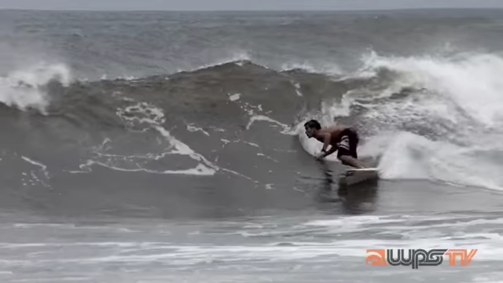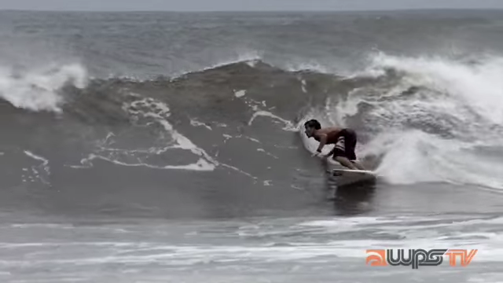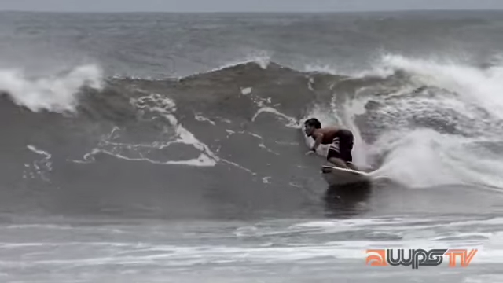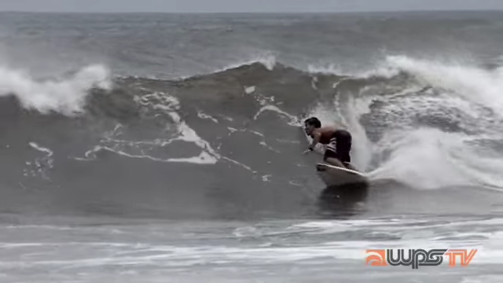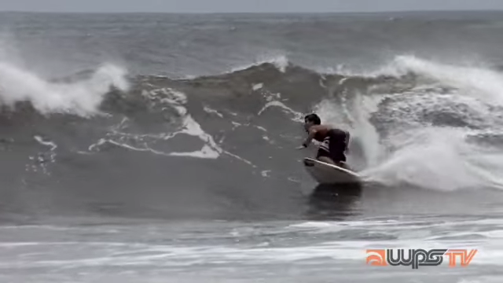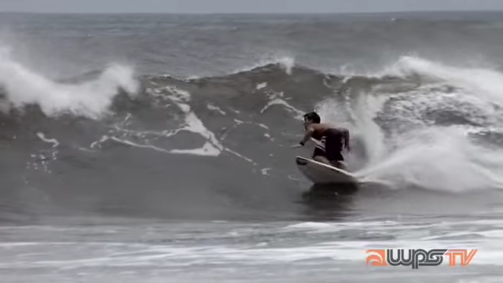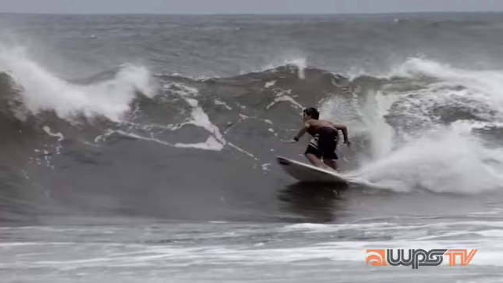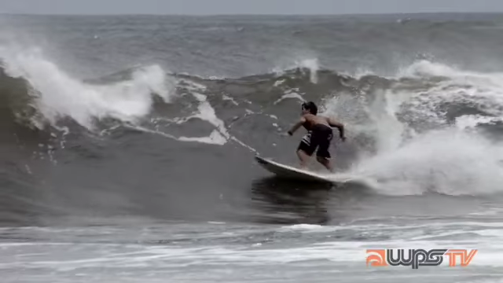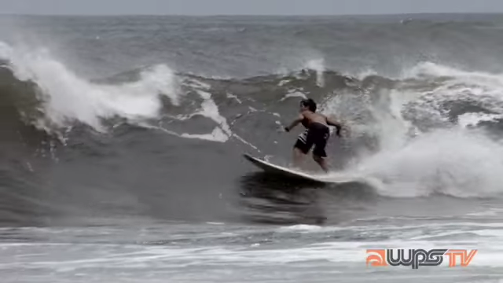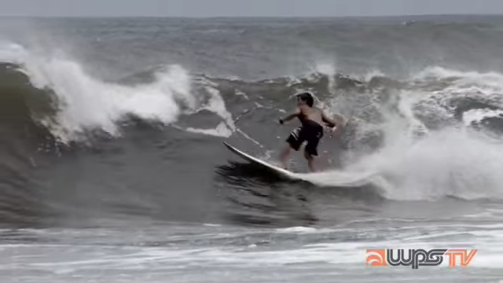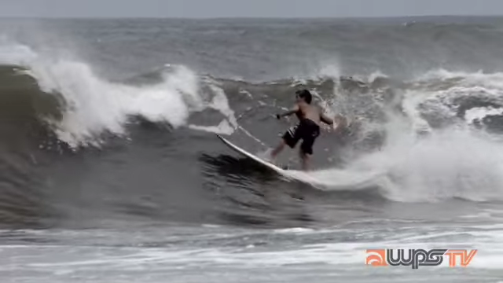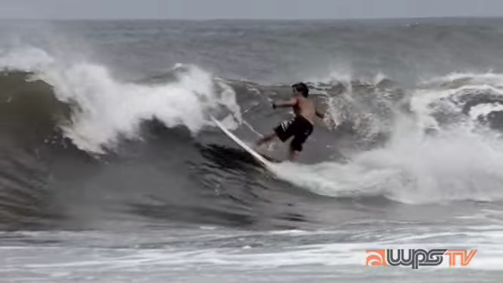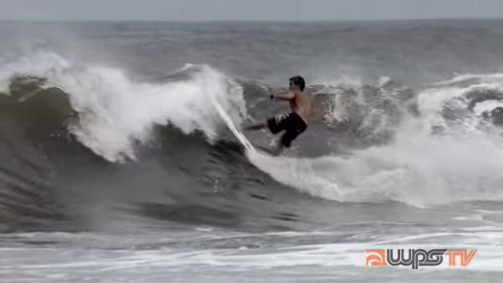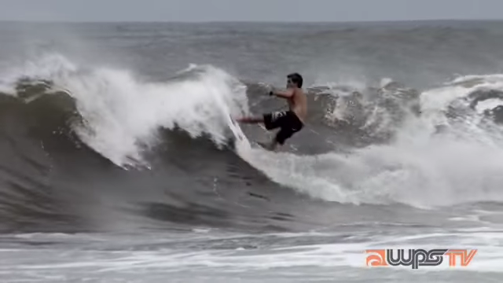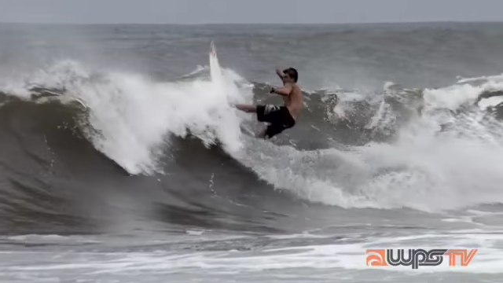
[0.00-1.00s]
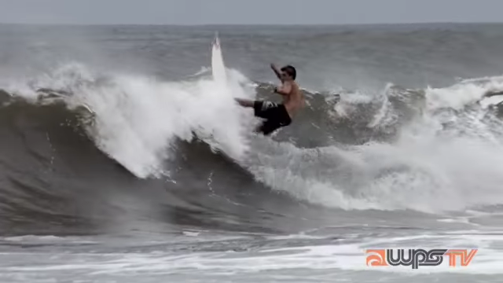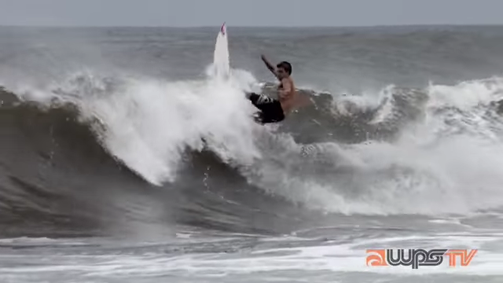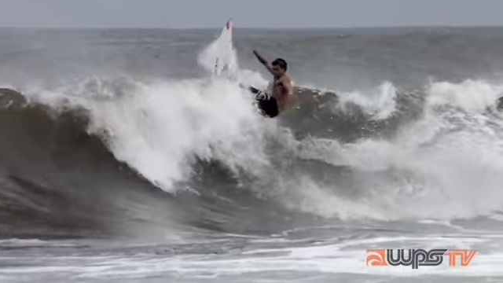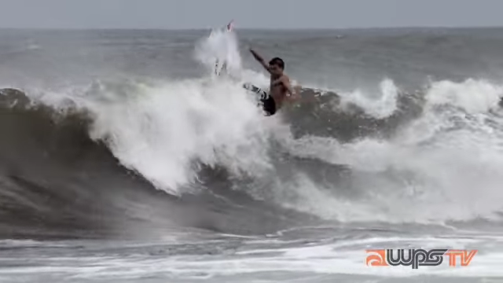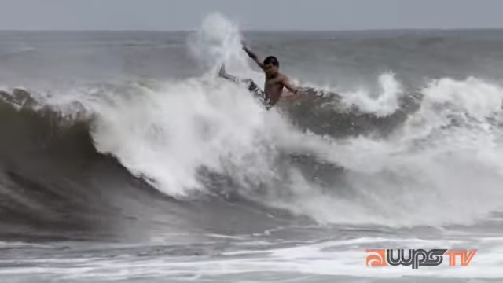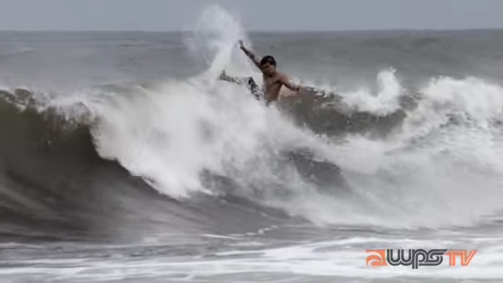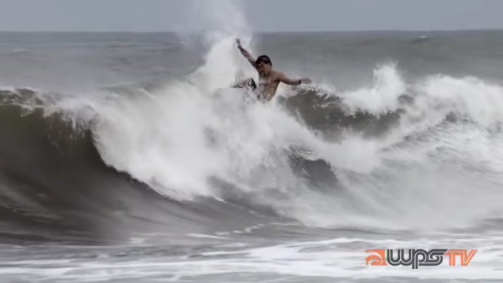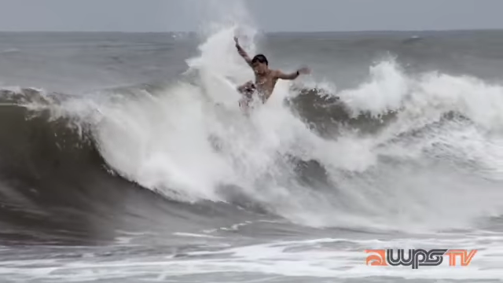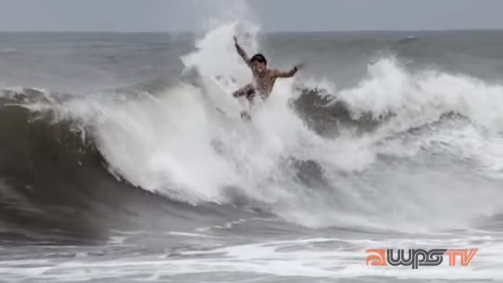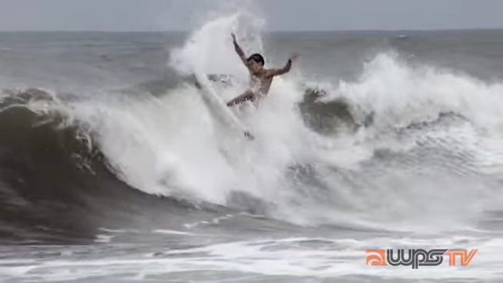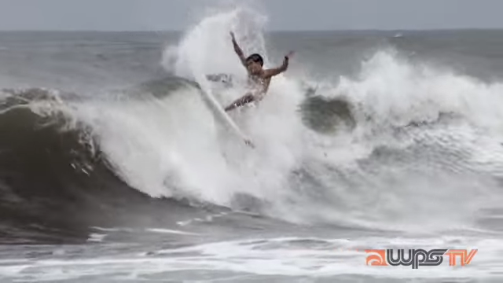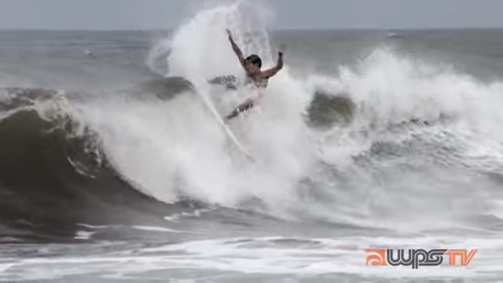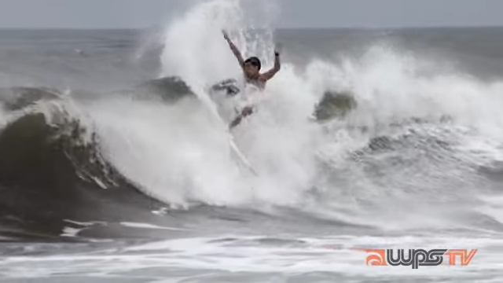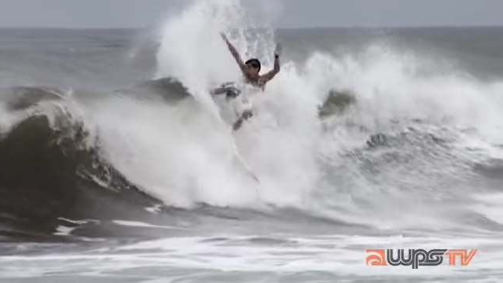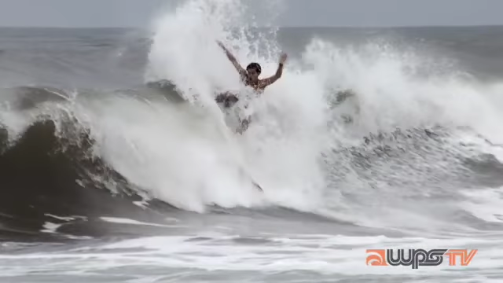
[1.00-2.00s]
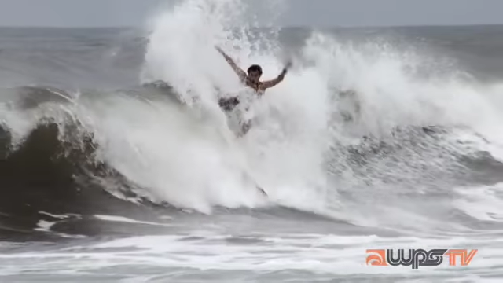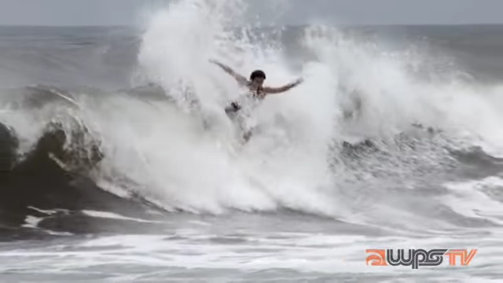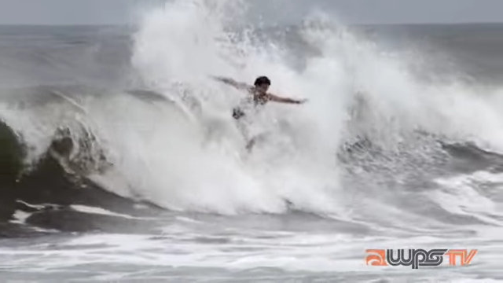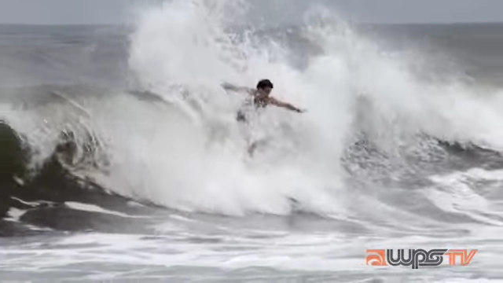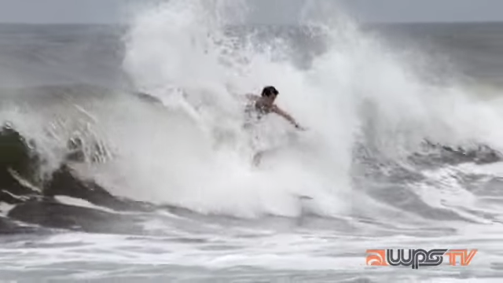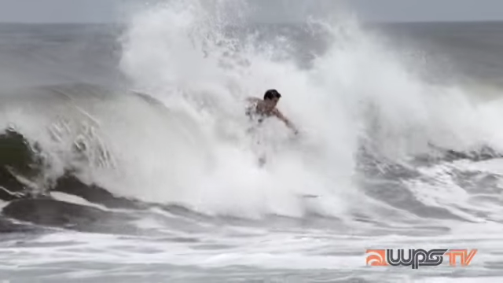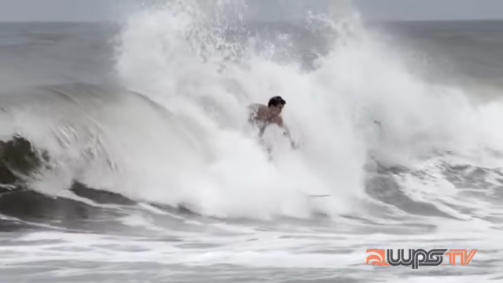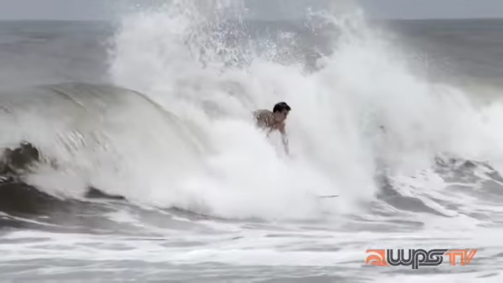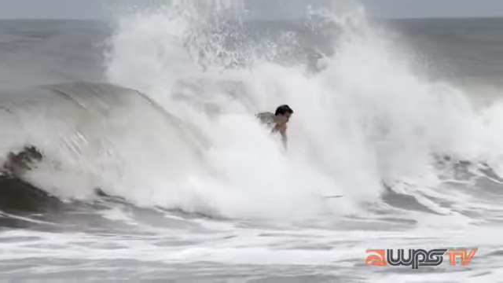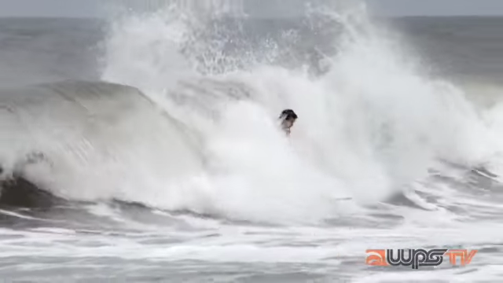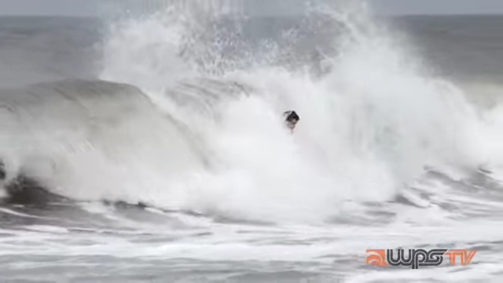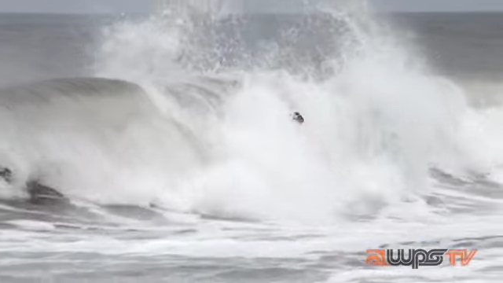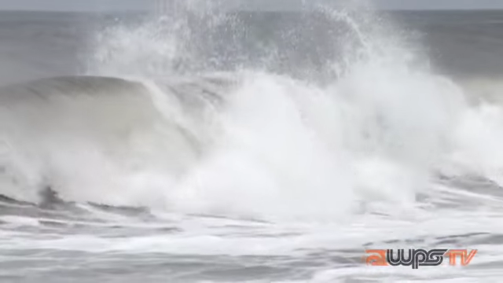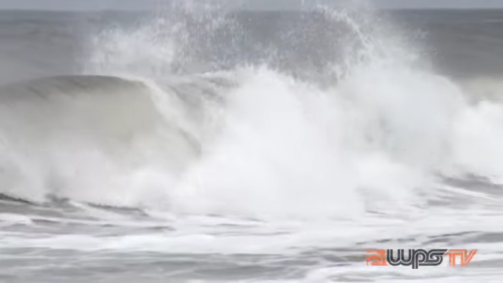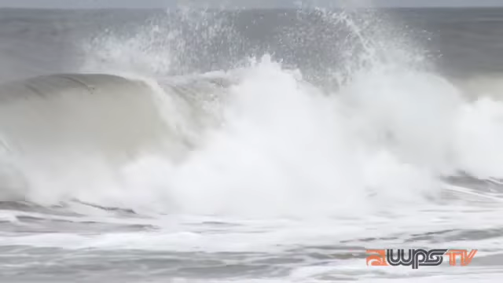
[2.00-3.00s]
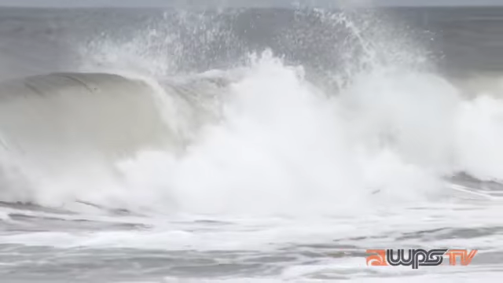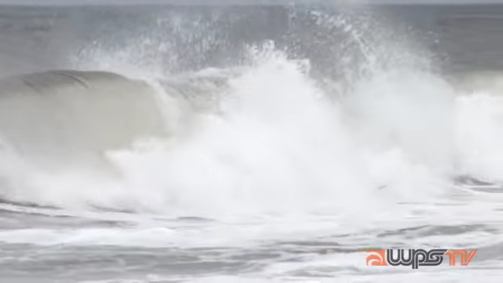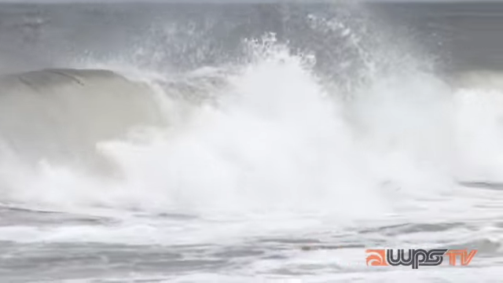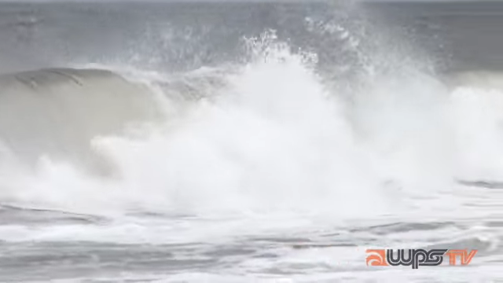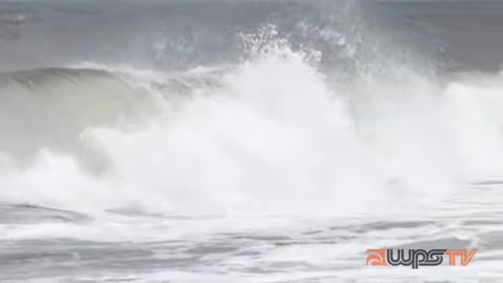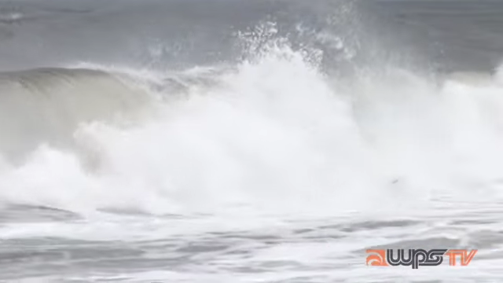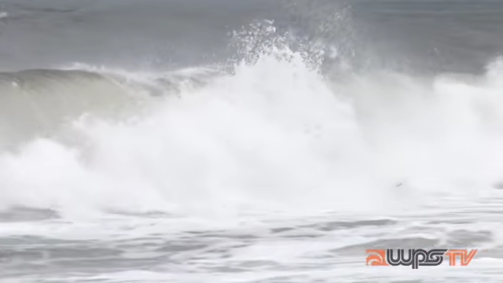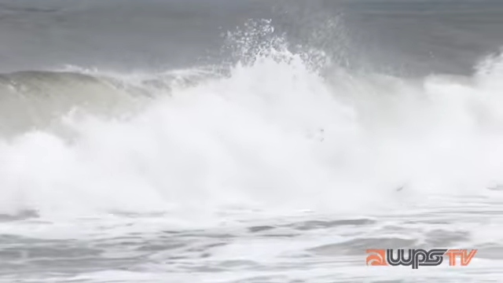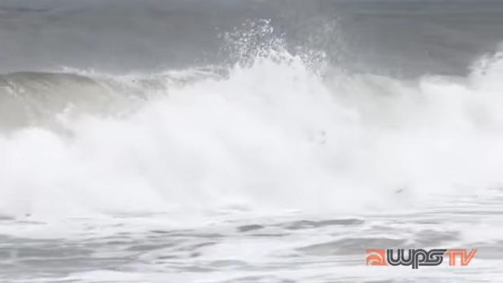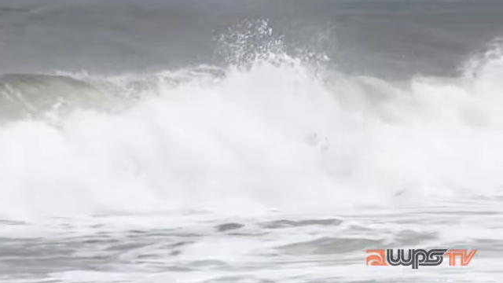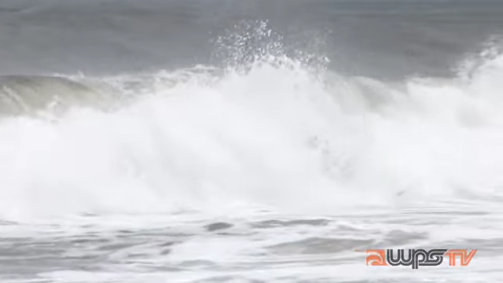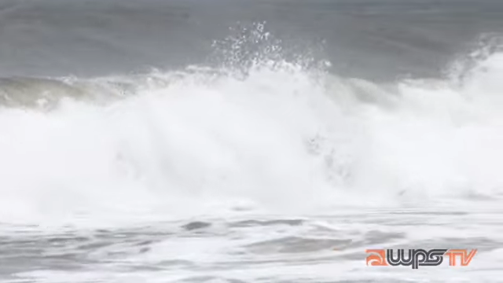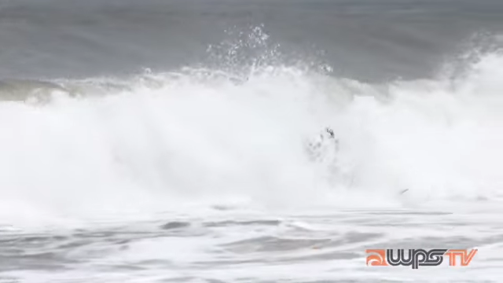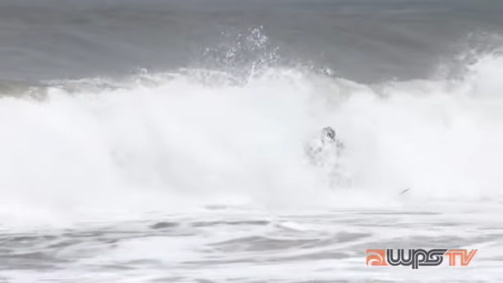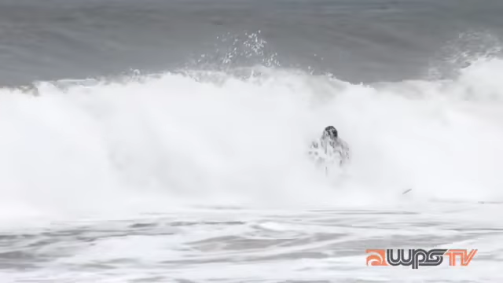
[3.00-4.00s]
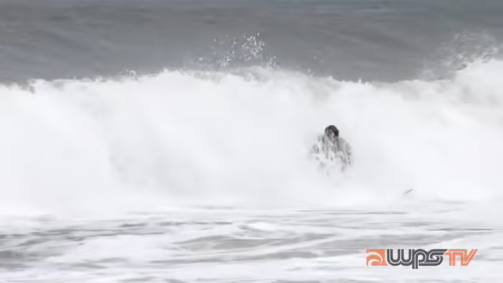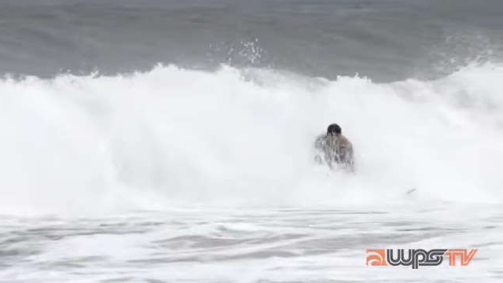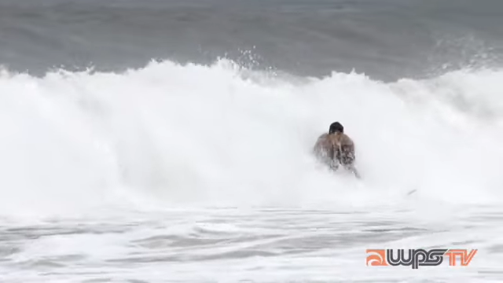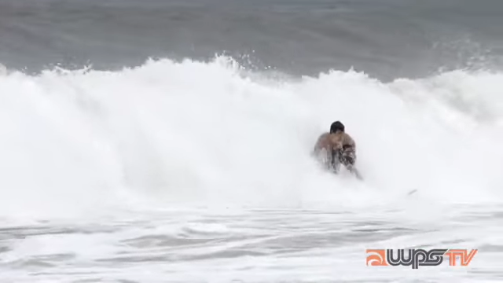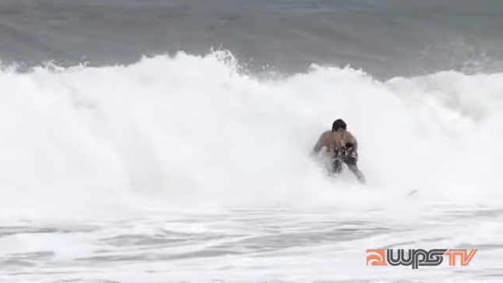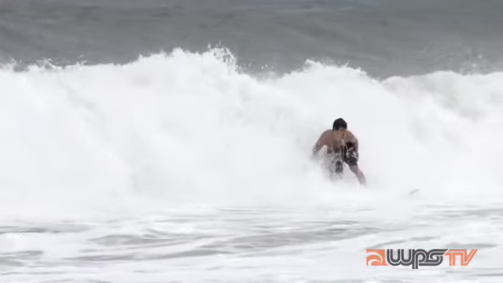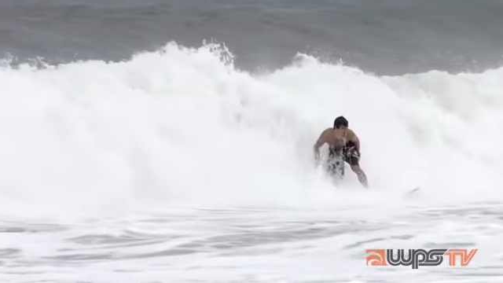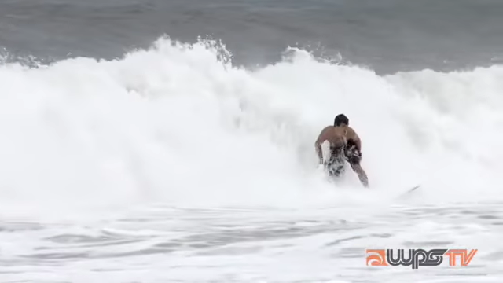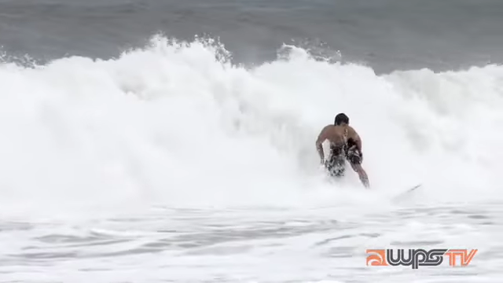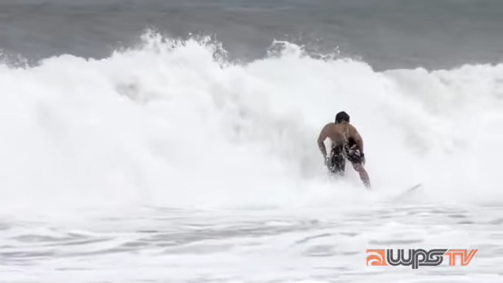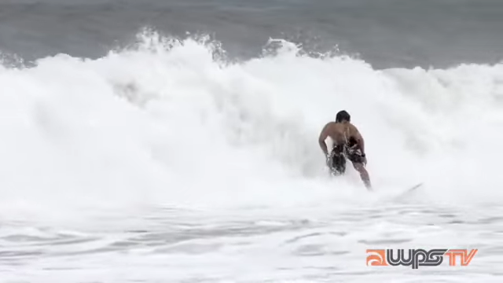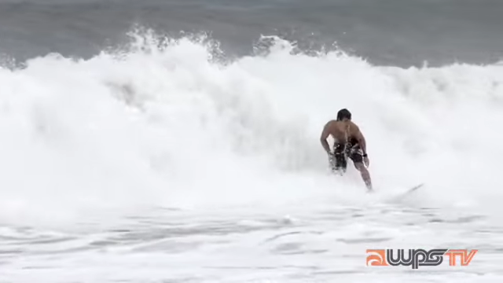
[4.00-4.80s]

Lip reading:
Nobody's mouth can be seen.